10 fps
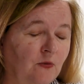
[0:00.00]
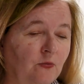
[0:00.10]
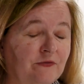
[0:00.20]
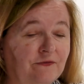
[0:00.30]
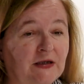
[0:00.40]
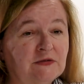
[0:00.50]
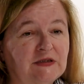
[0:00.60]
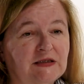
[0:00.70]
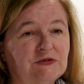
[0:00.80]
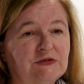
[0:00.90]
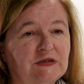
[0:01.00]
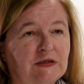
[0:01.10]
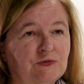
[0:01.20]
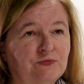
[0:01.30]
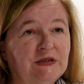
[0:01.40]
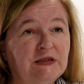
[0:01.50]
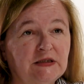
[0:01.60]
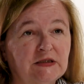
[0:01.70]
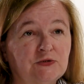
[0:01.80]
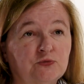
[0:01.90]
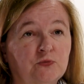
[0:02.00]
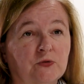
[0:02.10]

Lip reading: we found out that we needed to